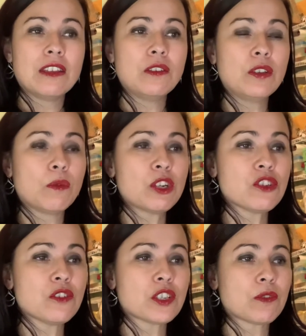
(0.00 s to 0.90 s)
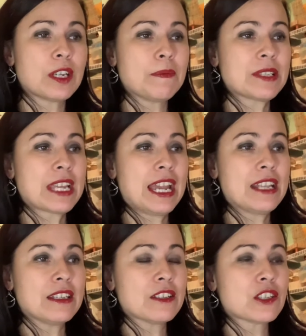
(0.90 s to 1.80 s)
the original scripts
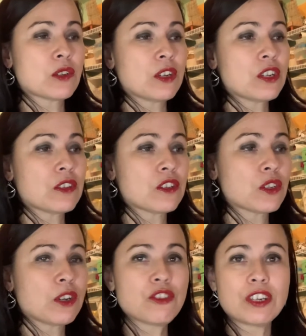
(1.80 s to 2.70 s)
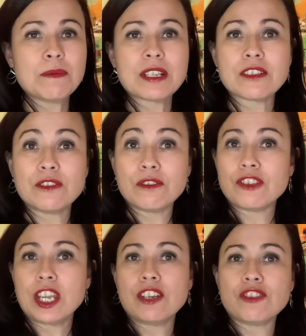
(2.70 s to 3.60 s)
and the story treatments do
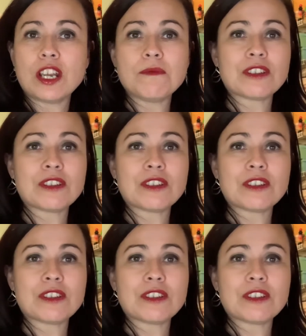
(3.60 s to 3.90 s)
change up,